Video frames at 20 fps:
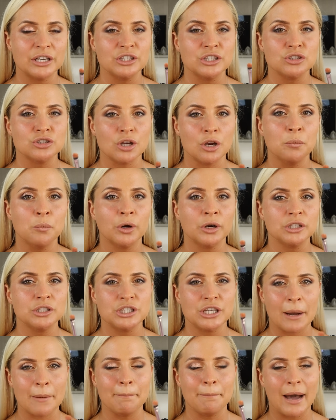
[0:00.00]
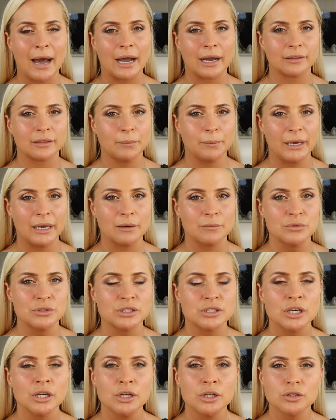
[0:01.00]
and you don't want to jam pack the pigment